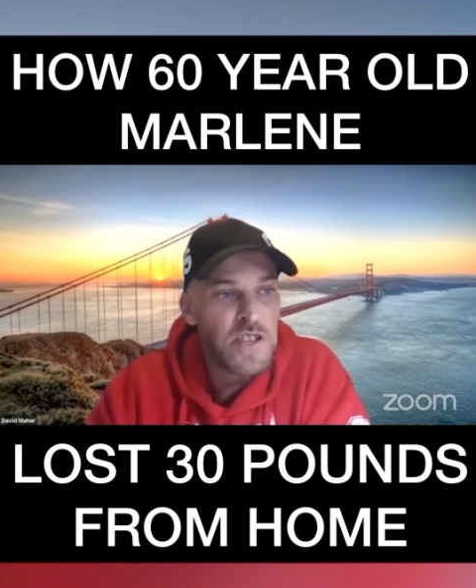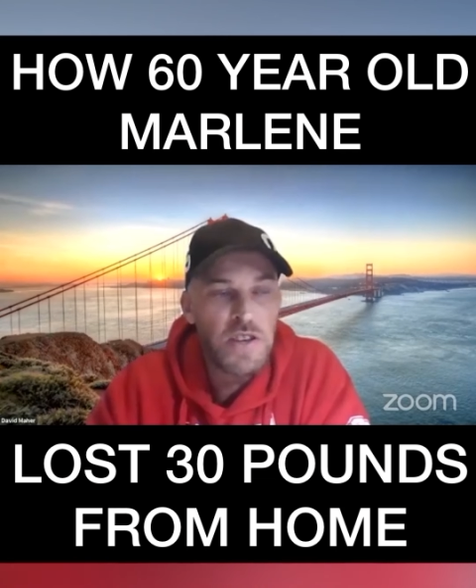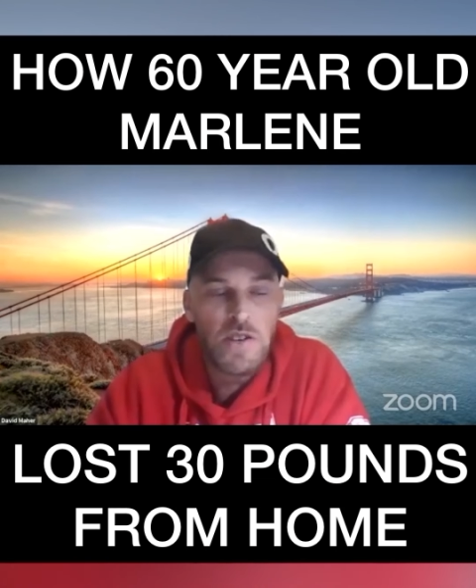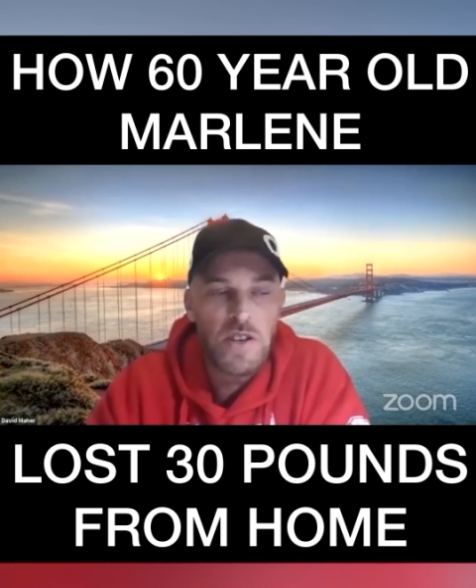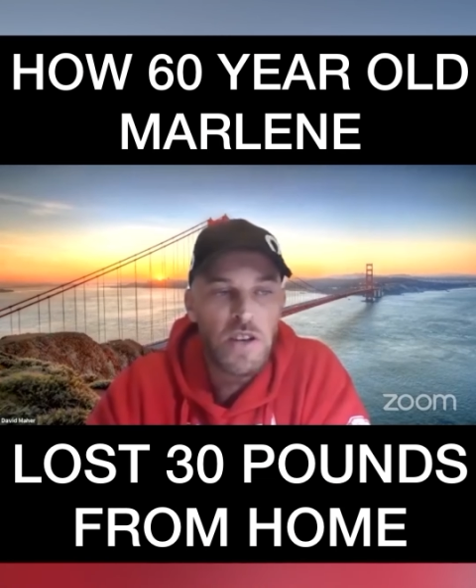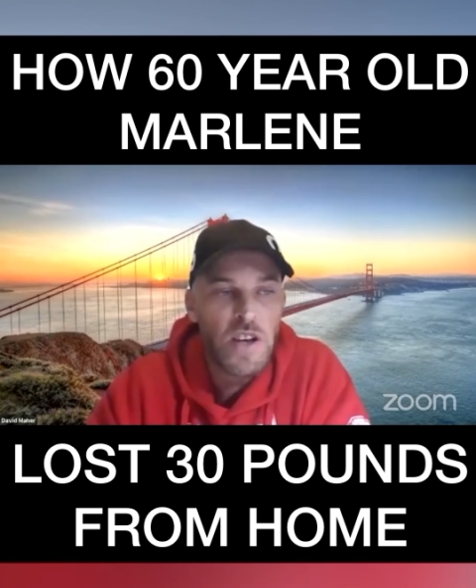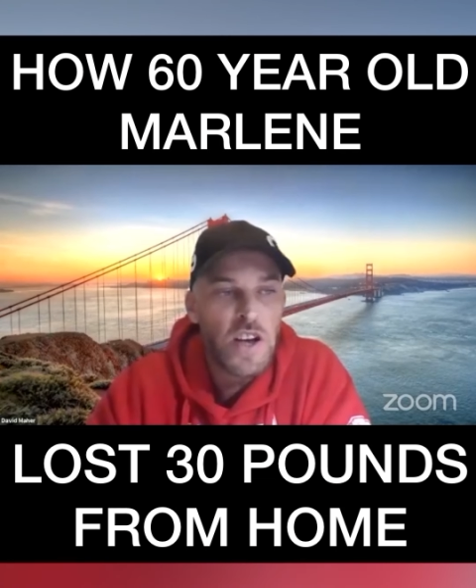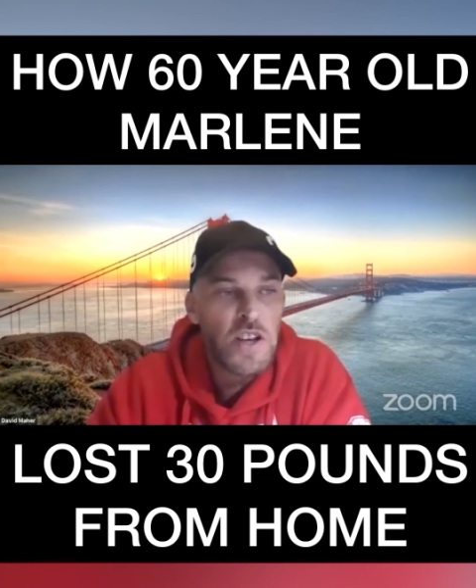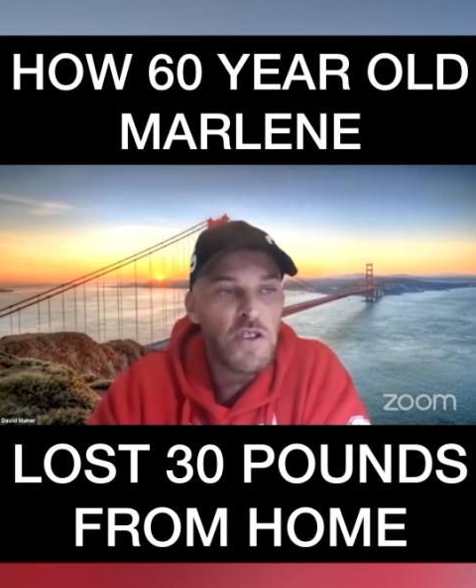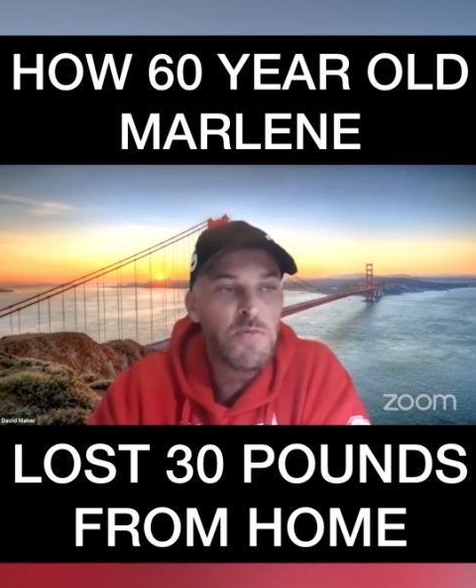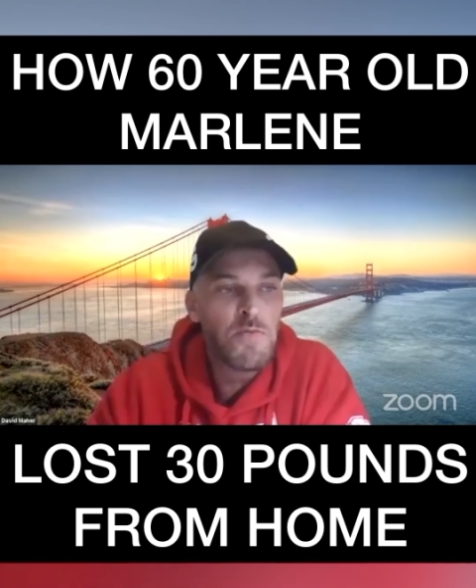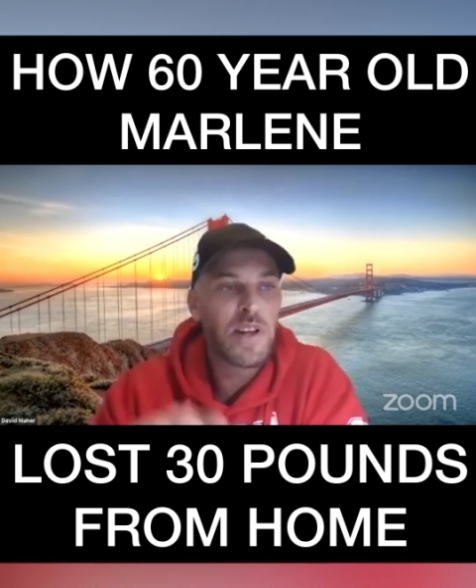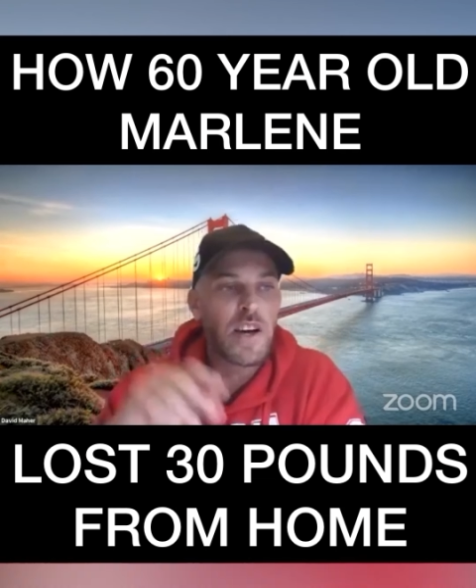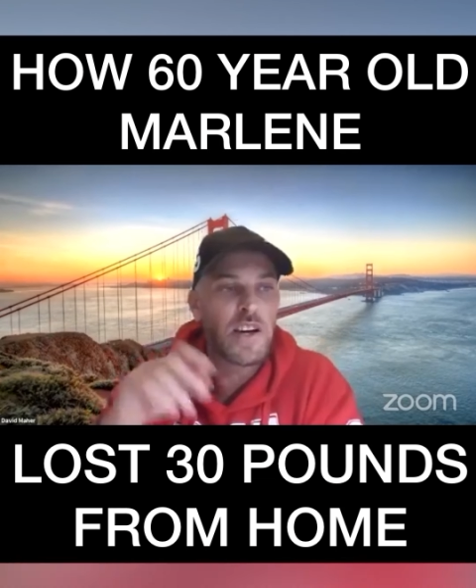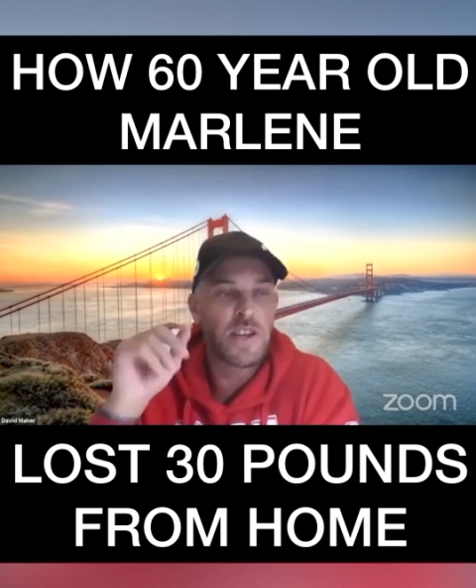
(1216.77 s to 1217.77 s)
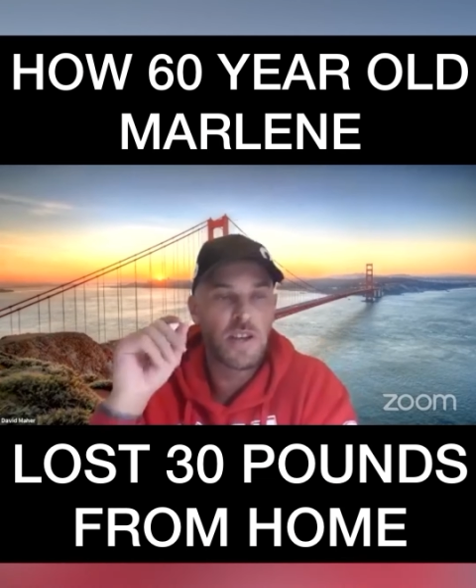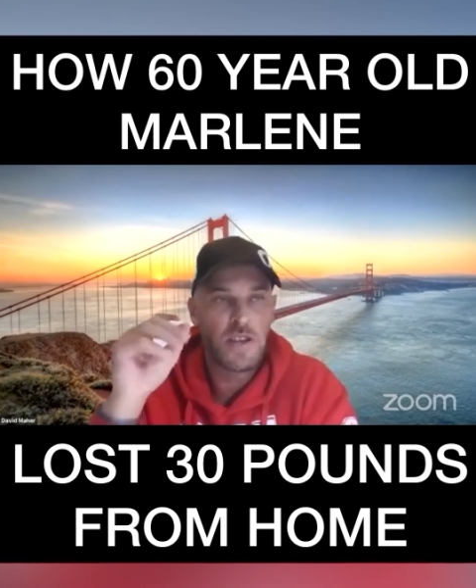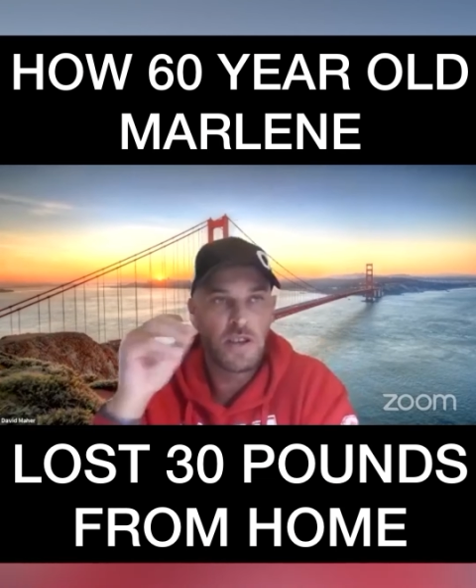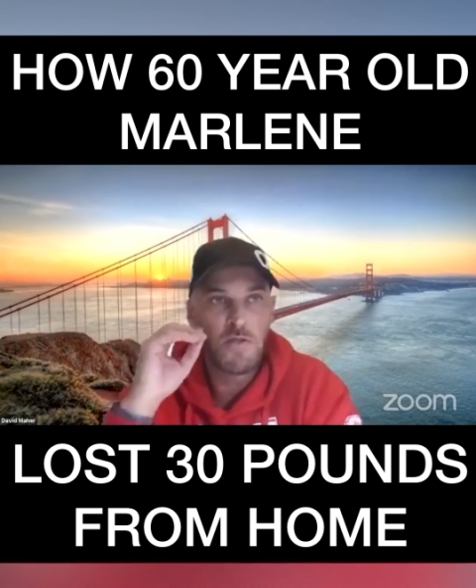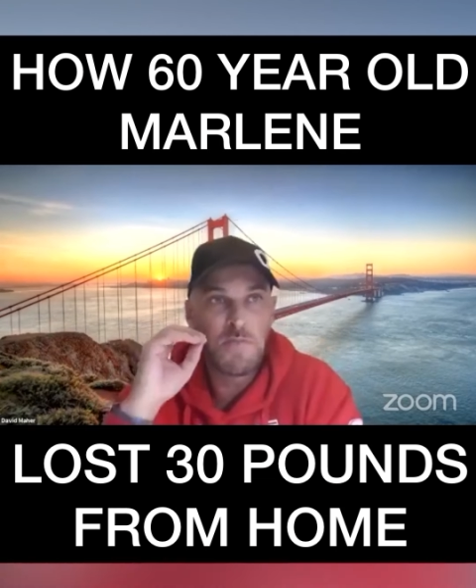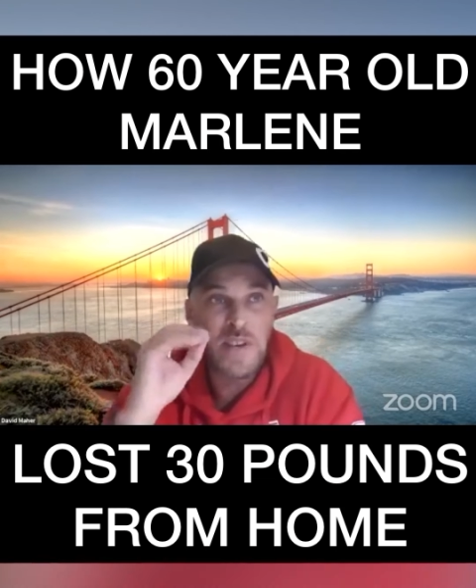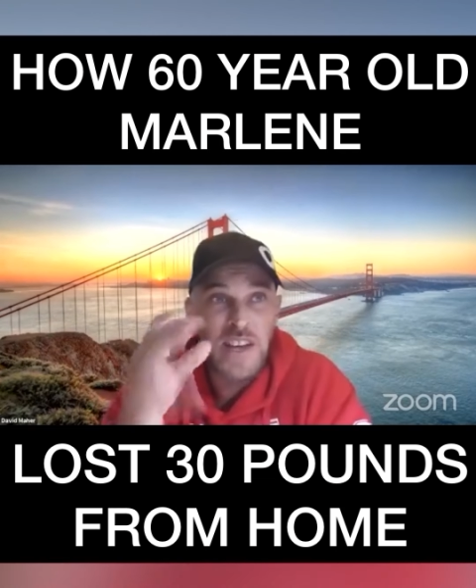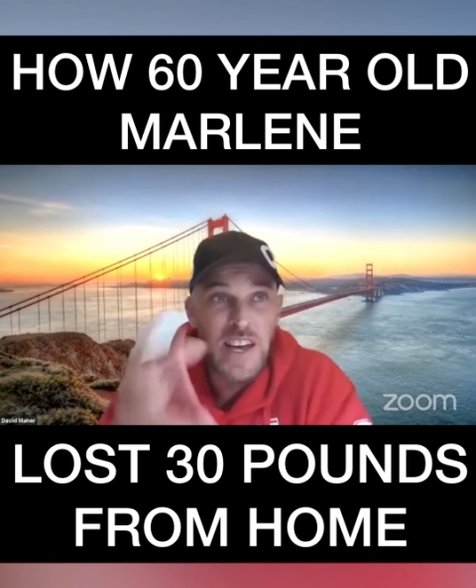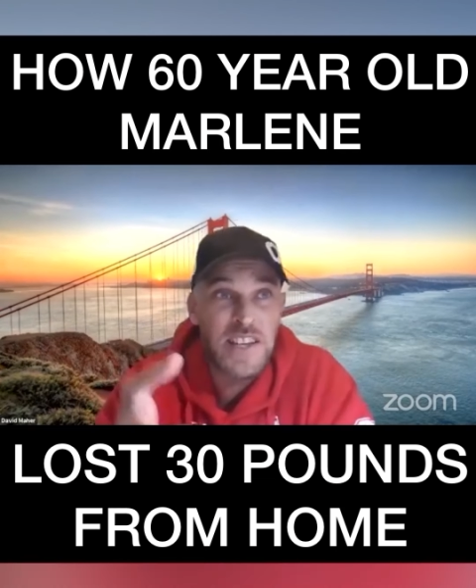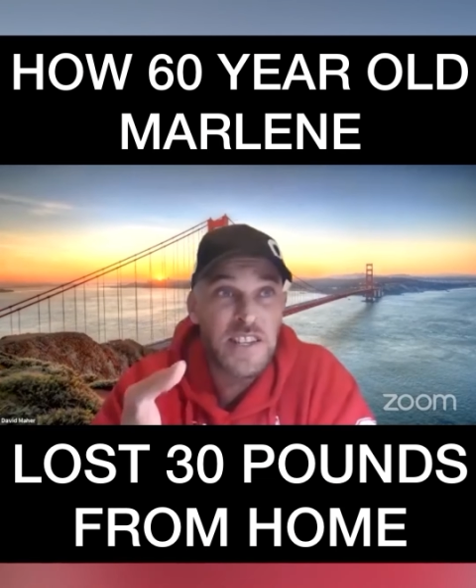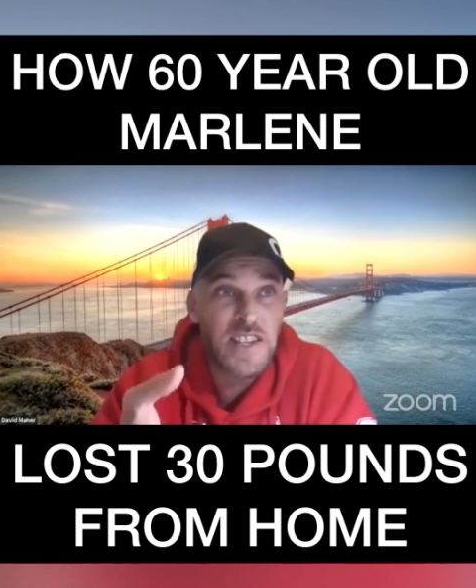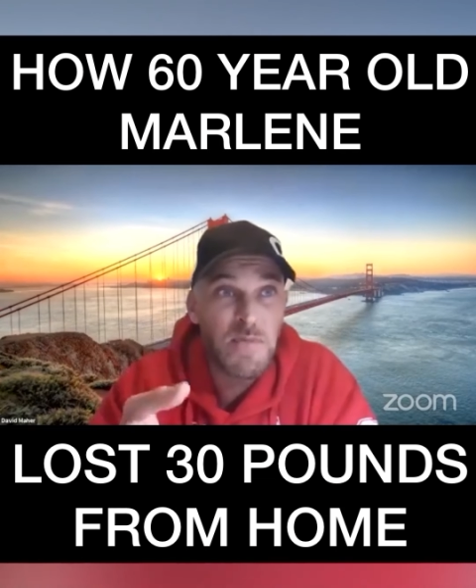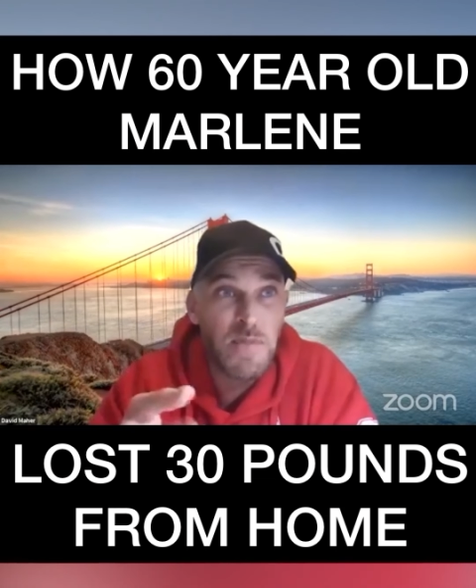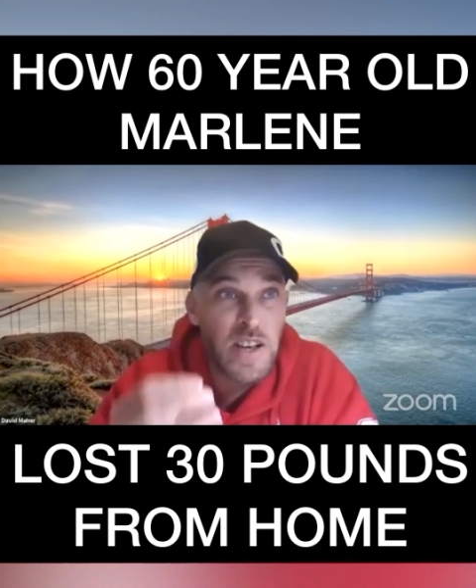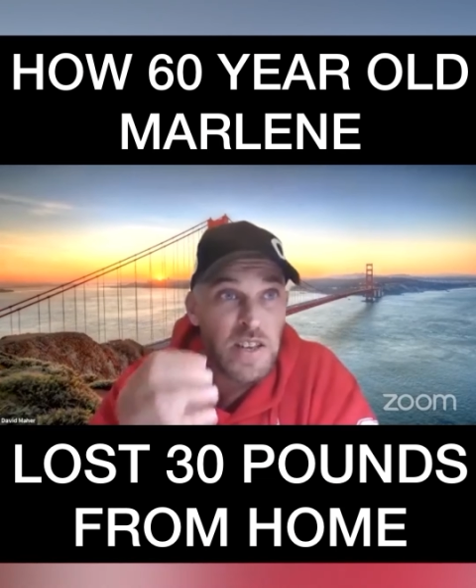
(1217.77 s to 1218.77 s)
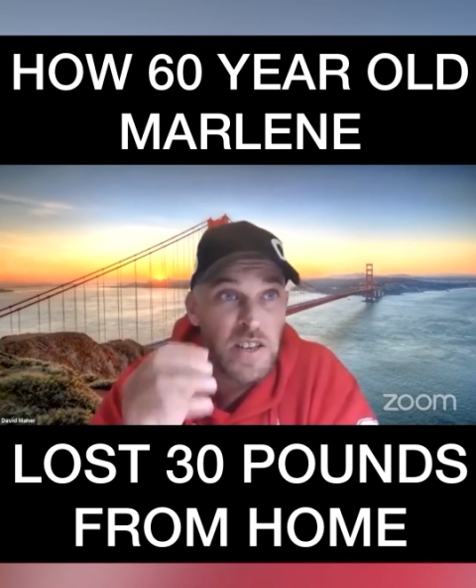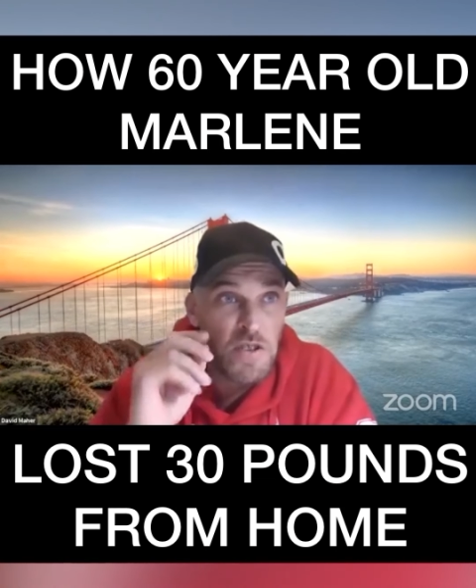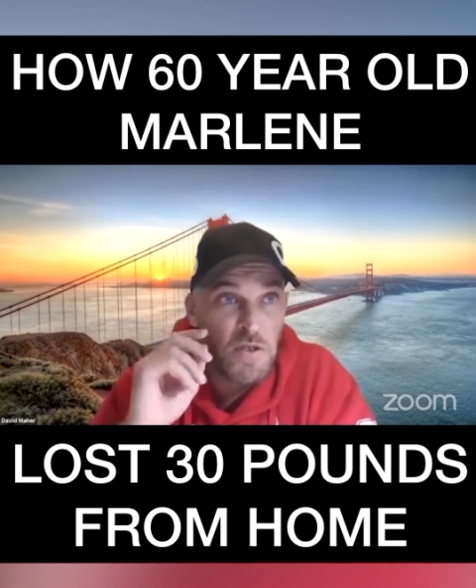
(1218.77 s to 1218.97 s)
You'll be guesstimating.